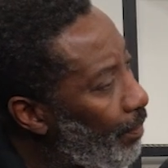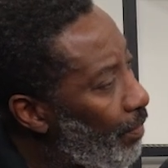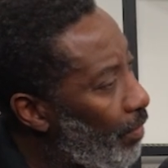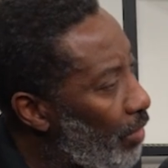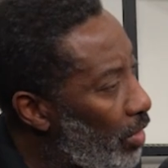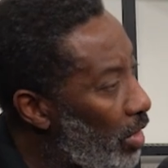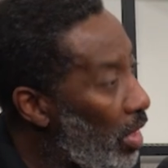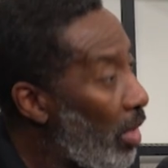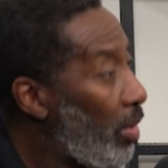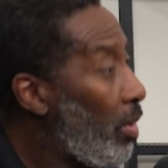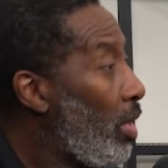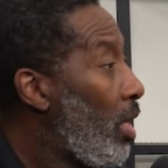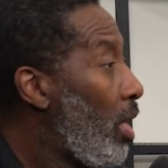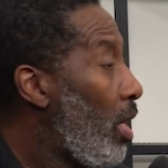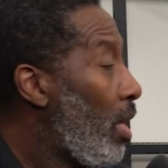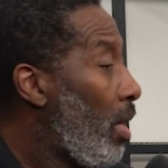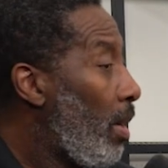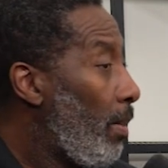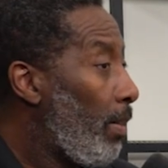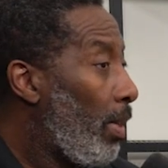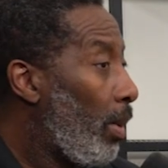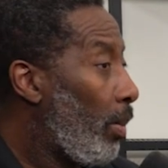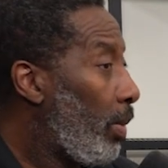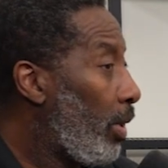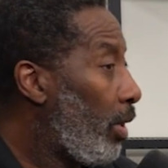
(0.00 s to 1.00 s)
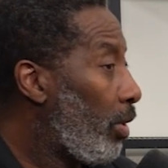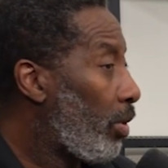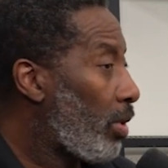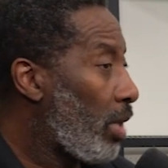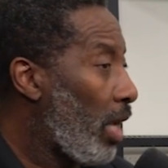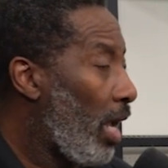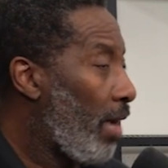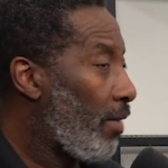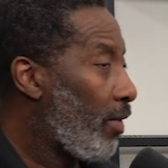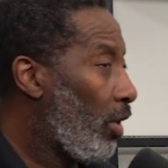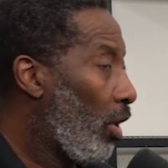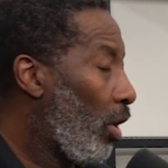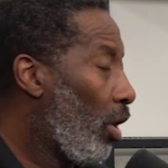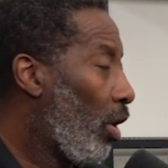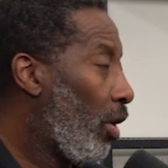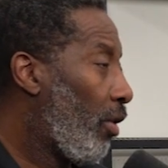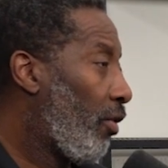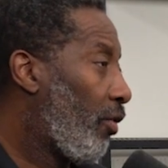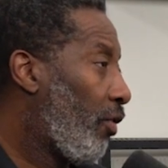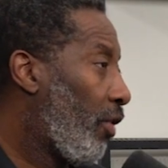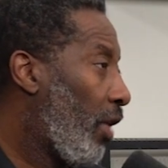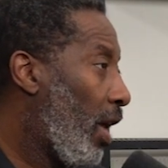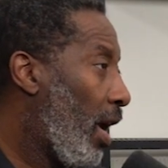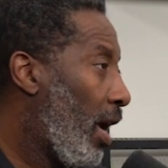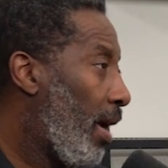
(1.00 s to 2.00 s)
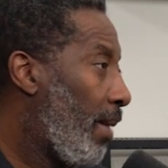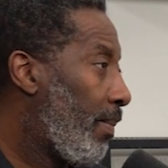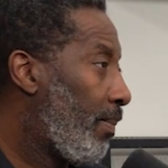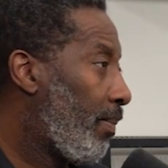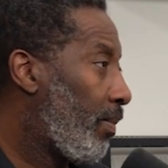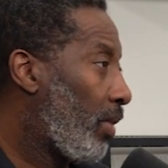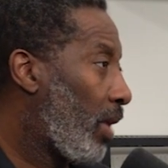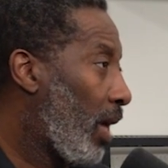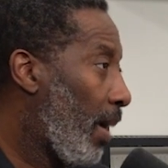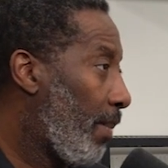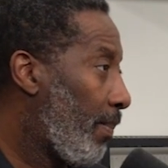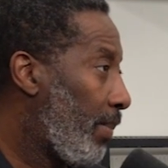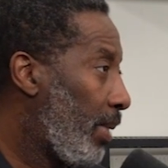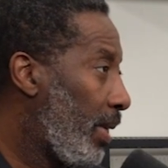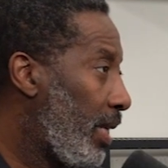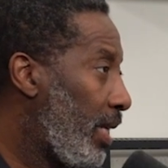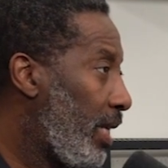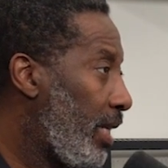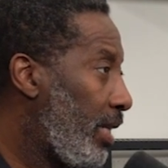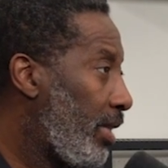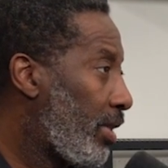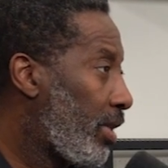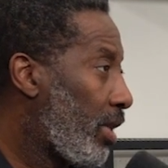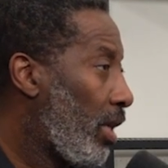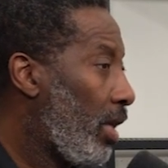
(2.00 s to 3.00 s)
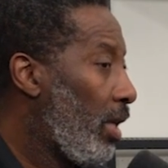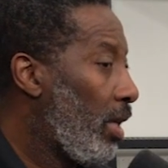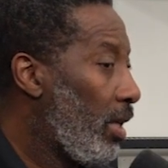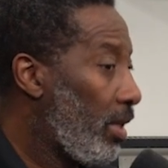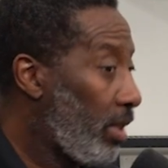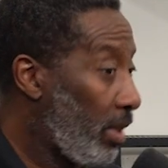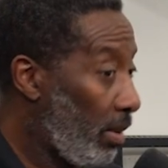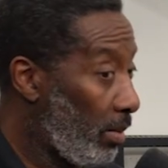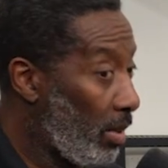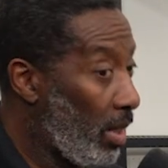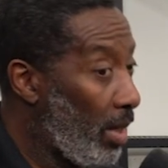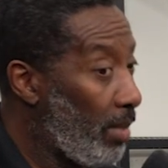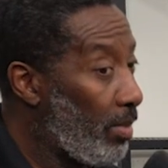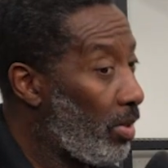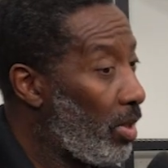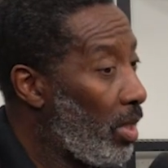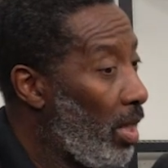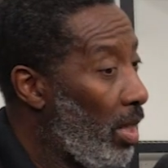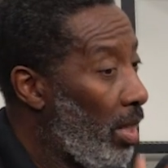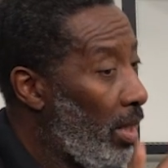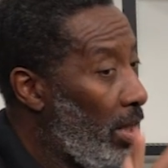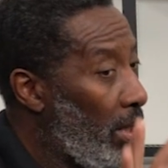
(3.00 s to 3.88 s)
So, but we also have a lot of companies, sometimes